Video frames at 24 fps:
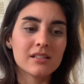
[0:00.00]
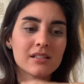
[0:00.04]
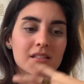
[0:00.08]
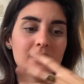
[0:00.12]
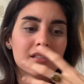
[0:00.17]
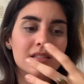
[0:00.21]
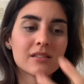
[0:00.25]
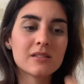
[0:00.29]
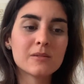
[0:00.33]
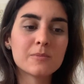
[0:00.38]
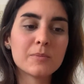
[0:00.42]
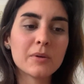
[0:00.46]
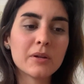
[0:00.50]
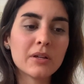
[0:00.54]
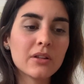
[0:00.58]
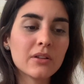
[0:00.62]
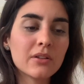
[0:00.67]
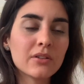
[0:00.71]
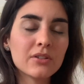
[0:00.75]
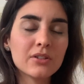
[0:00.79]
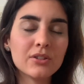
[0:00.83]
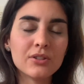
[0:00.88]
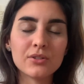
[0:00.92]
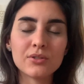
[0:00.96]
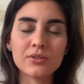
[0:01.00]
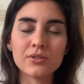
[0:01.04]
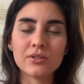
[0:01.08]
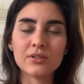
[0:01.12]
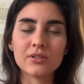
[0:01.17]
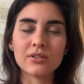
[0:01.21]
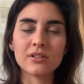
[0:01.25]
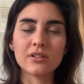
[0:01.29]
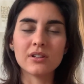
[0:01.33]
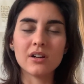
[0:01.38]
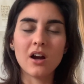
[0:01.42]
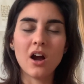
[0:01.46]
spill
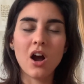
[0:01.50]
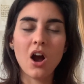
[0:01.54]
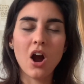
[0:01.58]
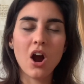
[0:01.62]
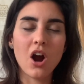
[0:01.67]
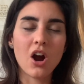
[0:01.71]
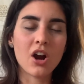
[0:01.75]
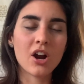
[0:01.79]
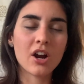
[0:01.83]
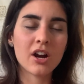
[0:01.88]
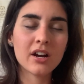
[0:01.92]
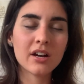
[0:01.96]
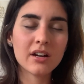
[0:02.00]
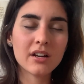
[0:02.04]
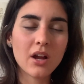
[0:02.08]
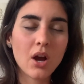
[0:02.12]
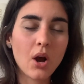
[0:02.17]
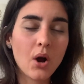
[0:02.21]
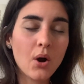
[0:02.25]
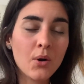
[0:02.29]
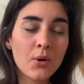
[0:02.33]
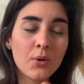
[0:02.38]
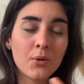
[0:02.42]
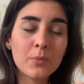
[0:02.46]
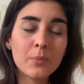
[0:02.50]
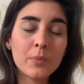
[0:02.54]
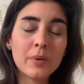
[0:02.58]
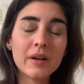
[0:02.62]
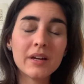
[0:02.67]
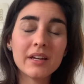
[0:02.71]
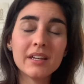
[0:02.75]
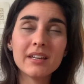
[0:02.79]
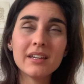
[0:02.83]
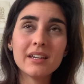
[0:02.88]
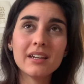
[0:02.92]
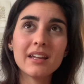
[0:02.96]
your heart
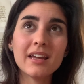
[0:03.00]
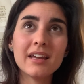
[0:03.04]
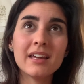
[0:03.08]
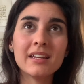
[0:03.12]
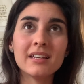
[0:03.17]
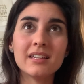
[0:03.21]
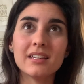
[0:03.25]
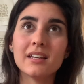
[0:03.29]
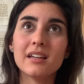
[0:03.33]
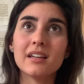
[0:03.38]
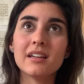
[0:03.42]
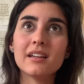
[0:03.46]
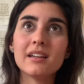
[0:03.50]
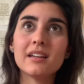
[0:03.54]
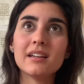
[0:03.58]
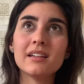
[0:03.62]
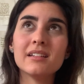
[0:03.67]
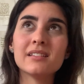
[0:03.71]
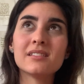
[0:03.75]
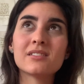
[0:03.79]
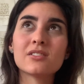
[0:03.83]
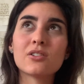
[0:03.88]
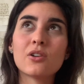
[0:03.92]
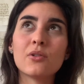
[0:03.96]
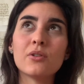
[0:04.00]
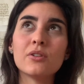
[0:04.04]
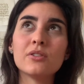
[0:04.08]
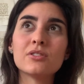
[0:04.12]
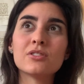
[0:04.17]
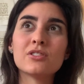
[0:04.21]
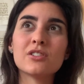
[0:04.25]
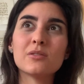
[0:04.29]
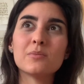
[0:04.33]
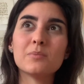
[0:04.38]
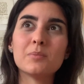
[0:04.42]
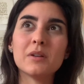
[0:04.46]
open and it's going
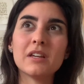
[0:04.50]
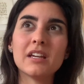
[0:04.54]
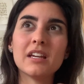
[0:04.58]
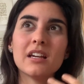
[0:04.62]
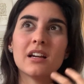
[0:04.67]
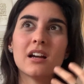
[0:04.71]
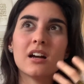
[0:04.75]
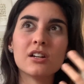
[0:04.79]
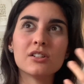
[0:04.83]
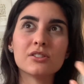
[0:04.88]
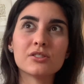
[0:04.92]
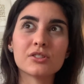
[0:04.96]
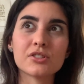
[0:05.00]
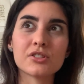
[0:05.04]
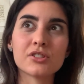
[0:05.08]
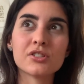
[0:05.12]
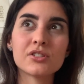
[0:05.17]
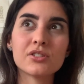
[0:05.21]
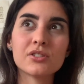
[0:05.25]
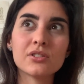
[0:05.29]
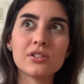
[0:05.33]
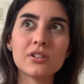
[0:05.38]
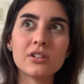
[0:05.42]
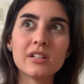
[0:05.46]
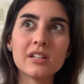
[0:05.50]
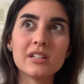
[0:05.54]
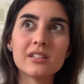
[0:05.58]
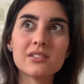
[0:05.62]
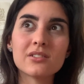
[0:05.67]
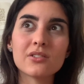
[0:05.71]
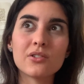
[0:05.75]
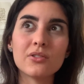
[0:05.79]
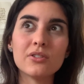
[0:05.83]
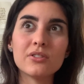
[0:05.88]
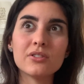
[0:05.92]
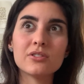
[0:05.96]
to be understood, it's
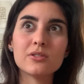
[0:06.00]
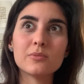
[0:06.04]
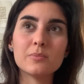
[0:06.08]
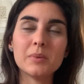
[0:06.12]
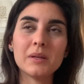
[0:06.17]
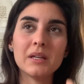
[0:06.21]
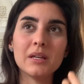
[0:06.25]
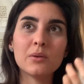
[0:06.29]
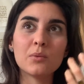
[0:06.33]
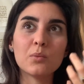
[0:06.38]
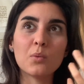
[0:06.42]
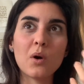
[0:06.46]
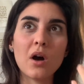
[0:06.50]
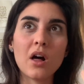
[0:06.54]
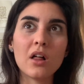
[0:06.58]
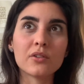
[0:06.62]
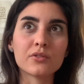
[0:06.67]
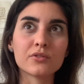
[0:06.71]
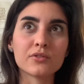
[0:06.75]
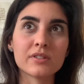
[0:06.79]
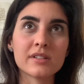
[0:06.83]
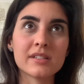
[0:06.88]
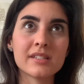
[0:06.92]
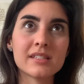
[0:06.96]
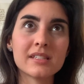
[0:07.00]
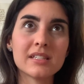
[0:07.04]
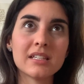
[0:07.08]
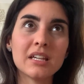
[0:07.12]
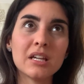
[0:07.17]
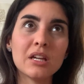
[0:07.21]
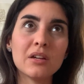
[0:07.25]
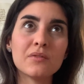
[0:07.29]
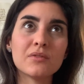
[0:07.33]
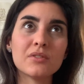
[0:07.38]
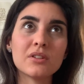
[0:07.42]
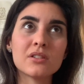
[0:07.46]
going to be well
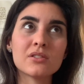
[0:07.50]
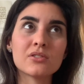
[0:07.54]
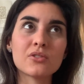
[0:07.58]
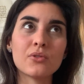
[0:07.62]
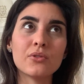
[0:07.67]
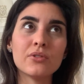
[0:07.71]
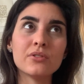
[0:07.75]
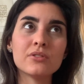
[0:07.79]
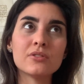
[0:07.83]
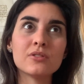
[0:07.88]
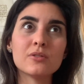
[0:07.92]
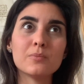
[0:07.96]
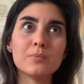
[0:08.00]
received, it's going to